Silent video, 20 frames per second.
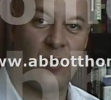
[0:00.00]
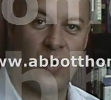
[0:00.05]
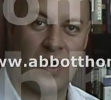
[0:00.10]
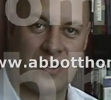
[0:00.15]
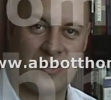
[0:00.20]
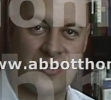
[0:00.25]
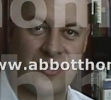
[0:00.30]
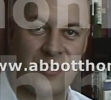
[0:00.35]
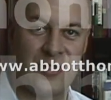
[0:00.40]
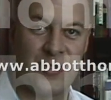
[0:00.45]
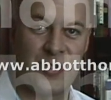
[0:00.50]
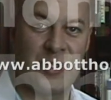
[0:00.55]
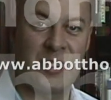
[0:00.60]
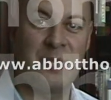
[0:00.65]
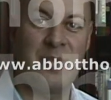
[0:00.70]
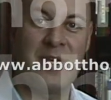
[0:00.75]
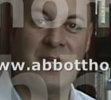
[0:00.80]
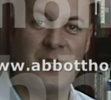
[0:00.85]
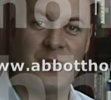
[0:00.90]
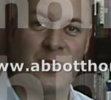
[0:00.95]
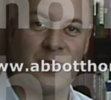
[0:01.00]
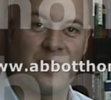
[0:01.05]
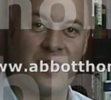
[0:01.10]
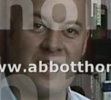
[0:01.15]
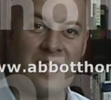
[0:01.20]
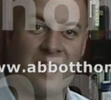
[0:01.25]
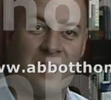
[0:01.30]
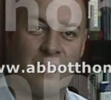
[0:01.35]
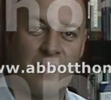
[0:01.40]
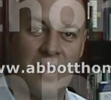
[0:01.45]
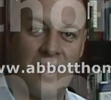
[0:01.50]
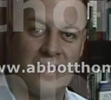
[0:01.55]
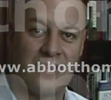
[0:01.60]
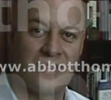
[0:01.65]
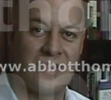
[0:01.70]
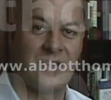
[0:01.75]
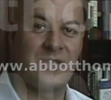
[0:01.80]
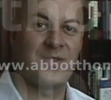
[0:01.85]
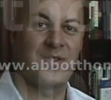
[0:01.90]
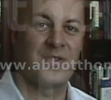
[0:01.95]
questions, just to make sure that the
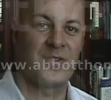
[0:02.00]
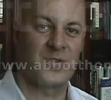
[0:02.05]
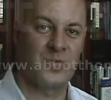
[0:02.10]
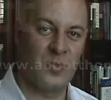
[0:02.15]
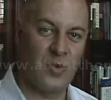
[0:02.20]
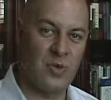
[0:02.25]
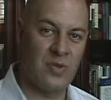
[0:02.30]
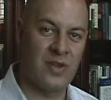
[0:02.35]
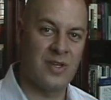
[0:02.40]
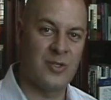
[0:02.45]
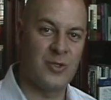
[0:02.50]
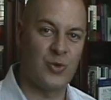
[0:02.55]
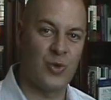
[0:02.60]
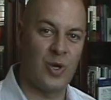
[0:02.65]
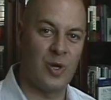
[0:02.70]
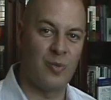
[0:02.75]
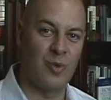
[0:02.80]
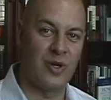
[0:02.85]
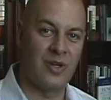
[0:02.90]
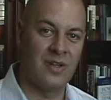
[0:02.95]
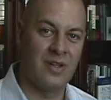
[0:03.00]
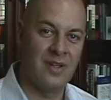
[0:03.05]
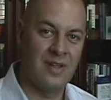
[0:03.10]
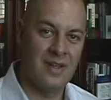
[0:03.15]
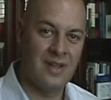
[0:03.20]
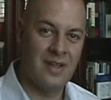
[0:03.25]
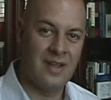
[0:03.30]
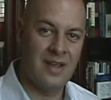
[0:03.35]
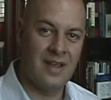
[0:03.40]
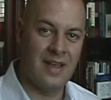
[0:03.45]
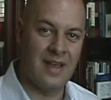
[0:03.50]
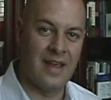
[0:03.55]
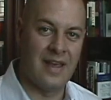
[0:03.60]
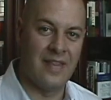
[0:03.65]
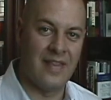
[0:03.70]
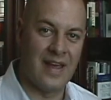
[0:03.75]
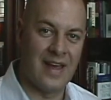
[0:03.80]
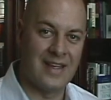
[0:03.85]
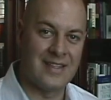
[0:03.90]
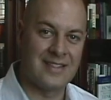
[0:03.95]
process is smooth and enjoyable
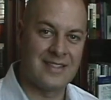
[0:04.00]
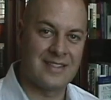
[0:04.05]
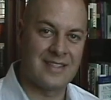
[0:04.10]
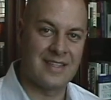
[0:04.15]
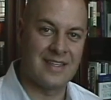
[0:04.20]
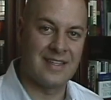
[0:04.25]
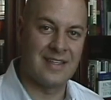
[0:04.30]
and that